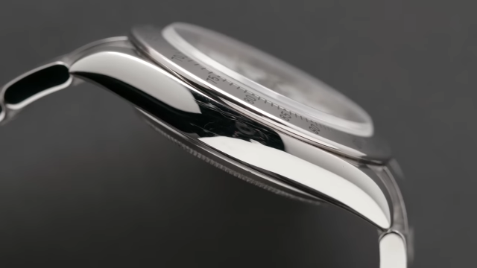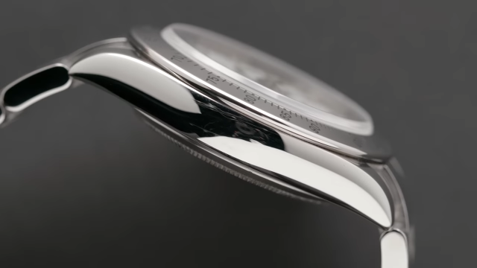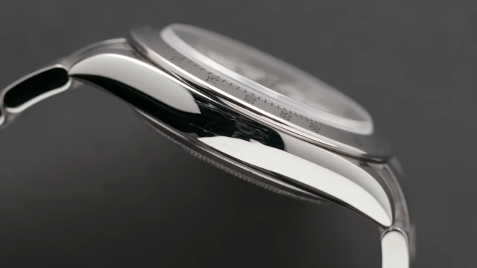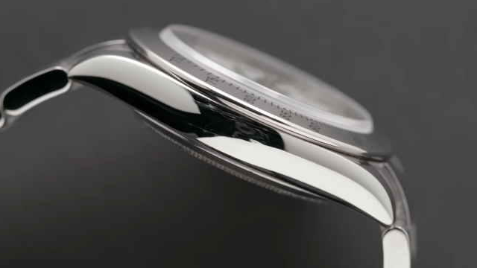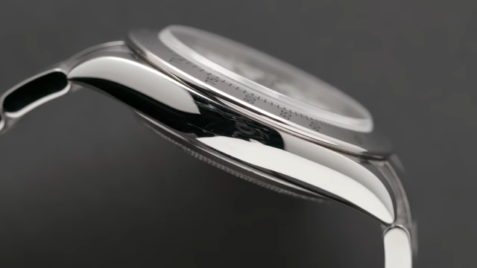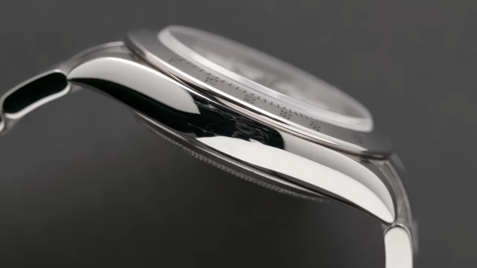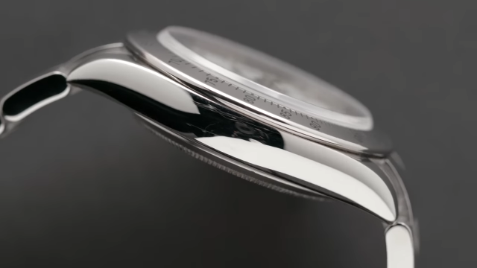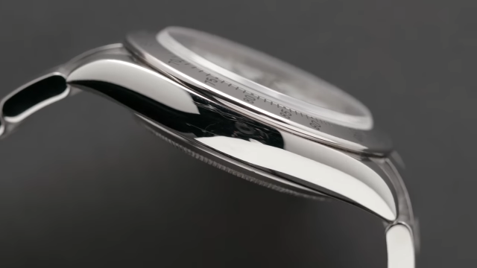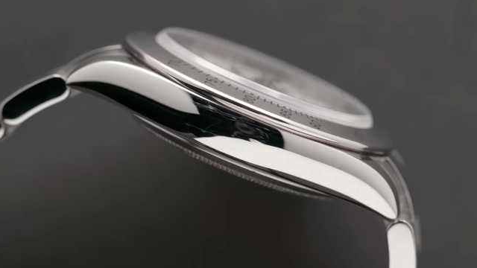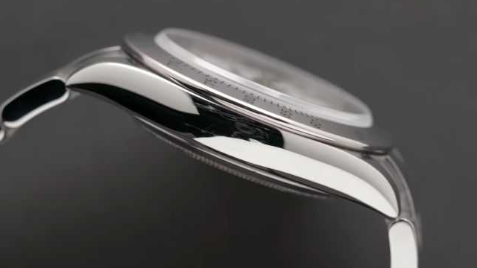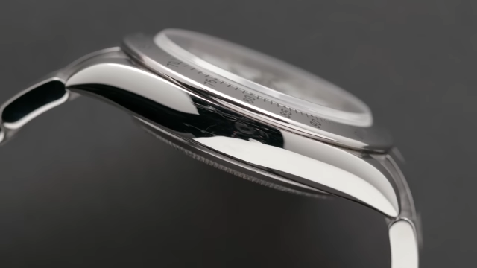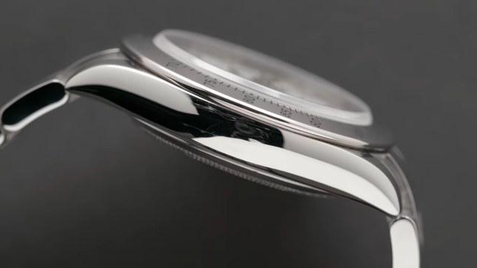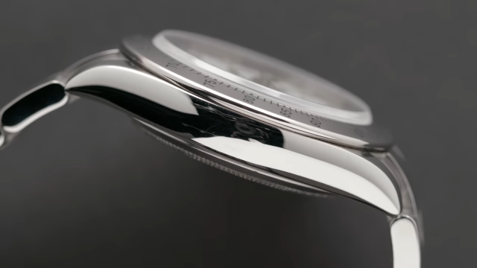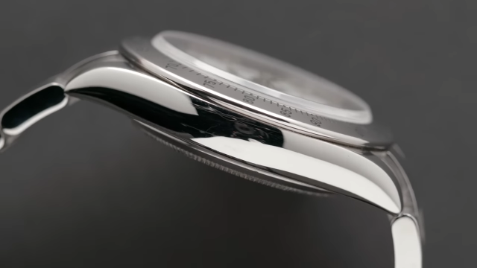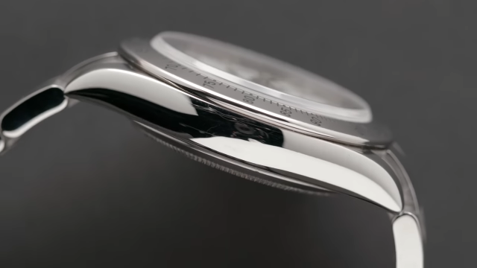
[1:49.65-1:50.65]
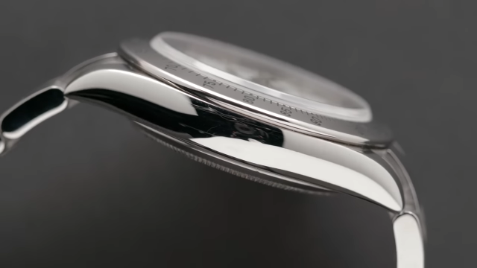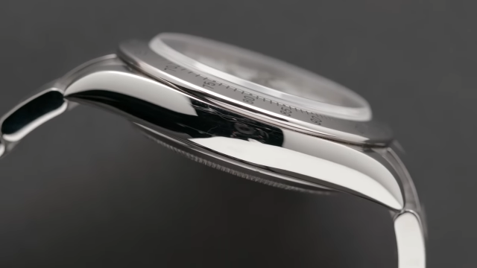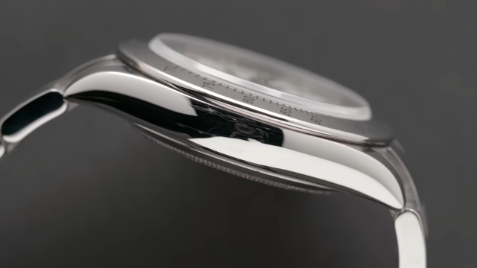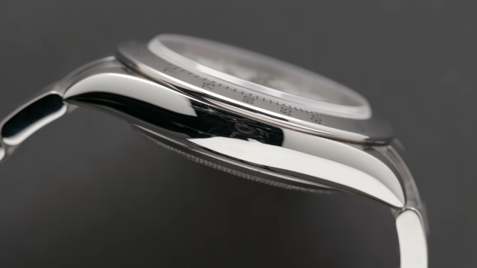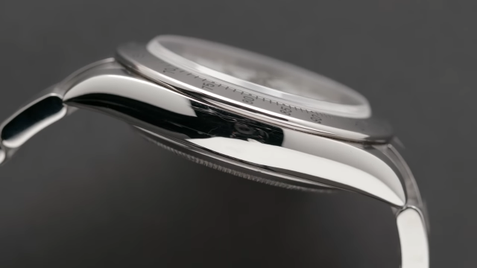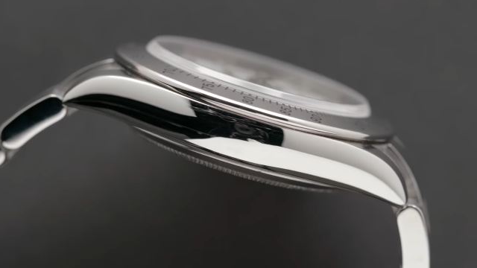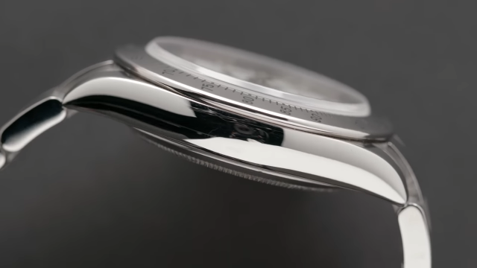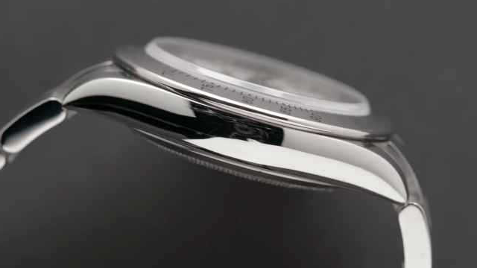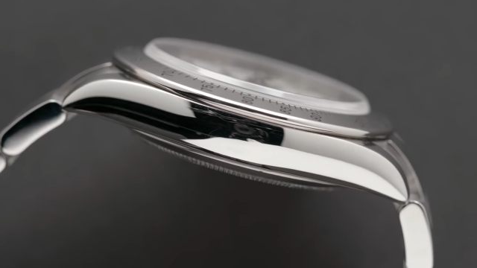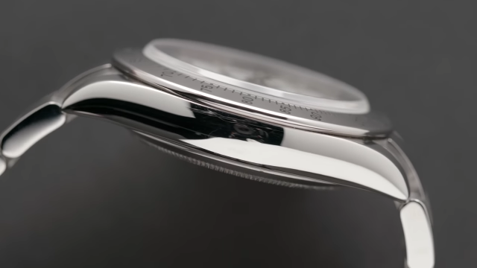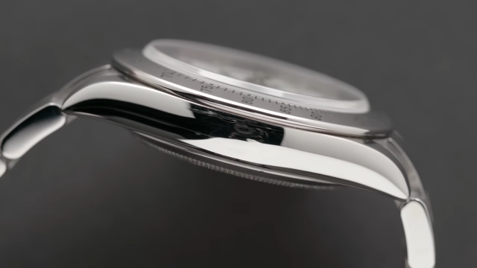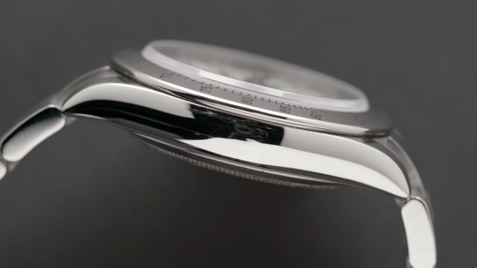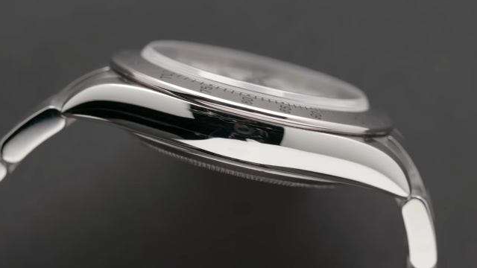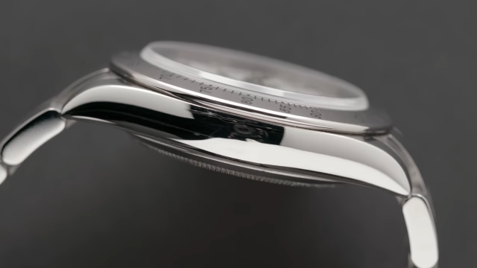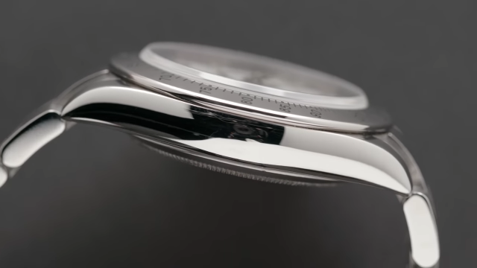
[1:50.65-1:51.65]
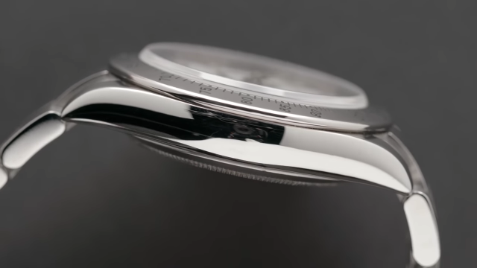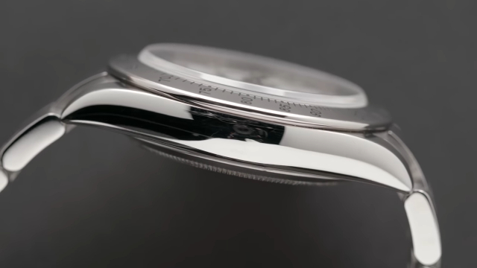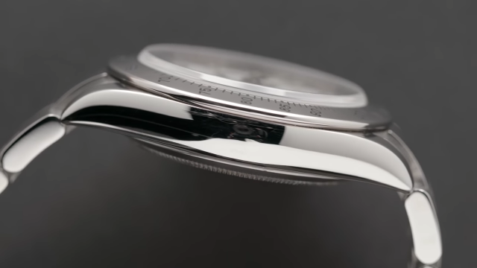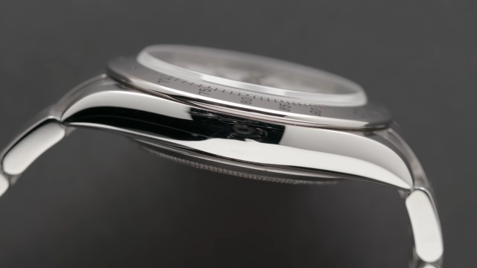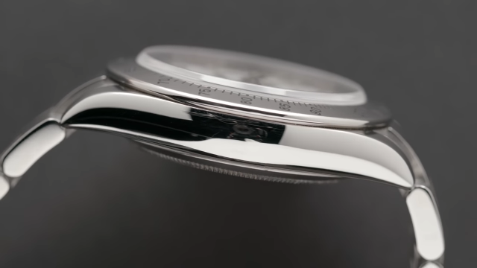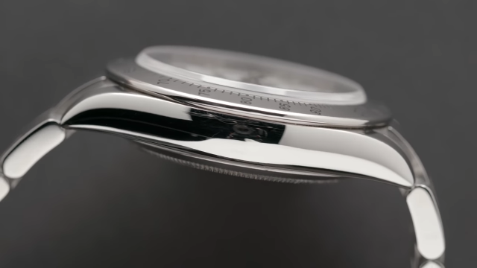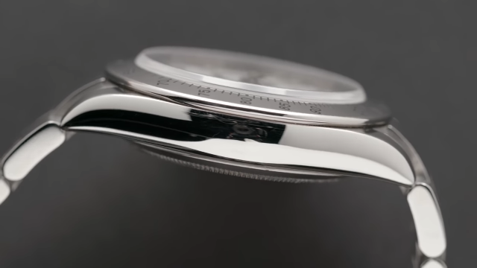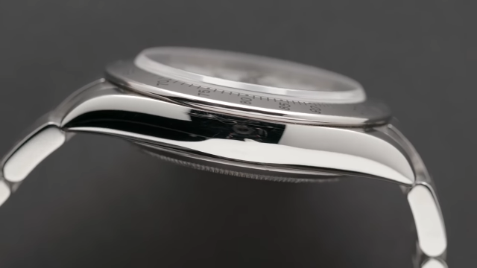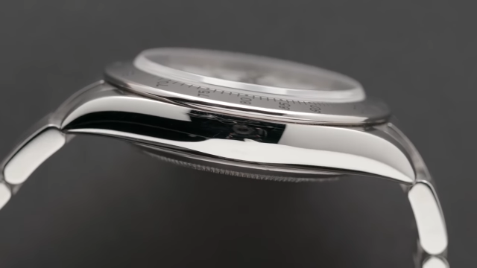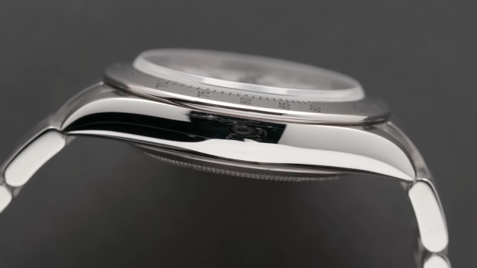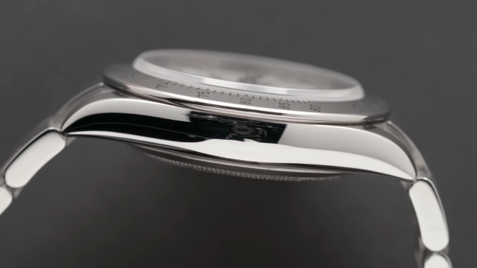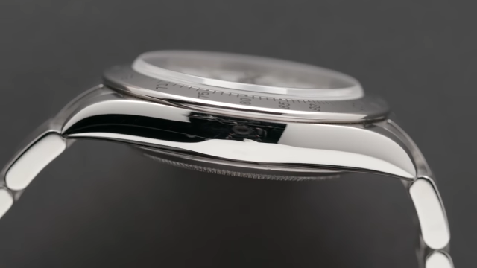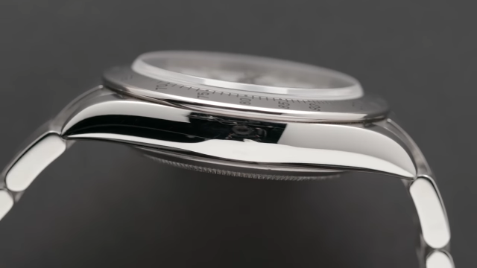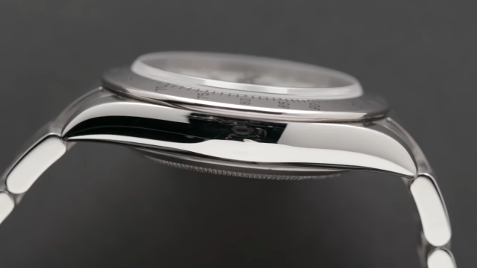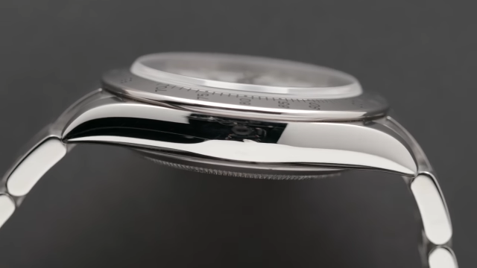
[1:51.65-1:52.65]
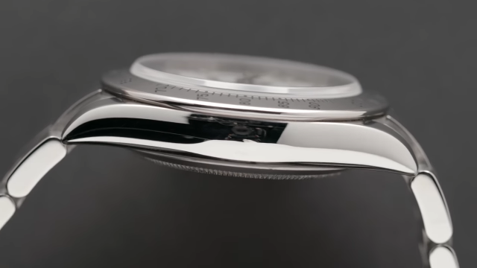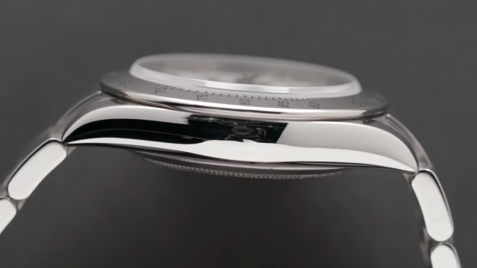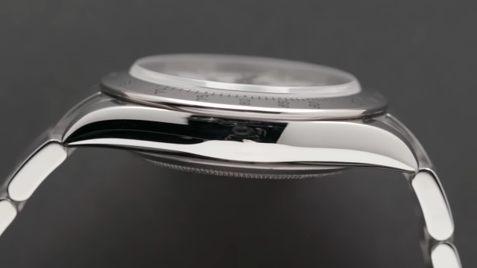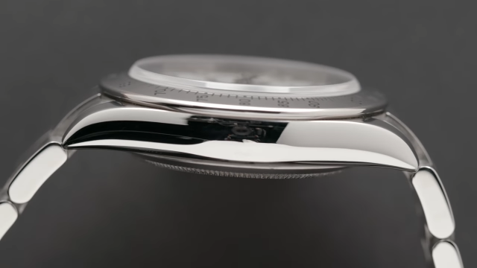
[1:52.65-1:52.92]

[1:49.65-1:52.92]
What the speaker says: No face is visible, so there are no lips to read.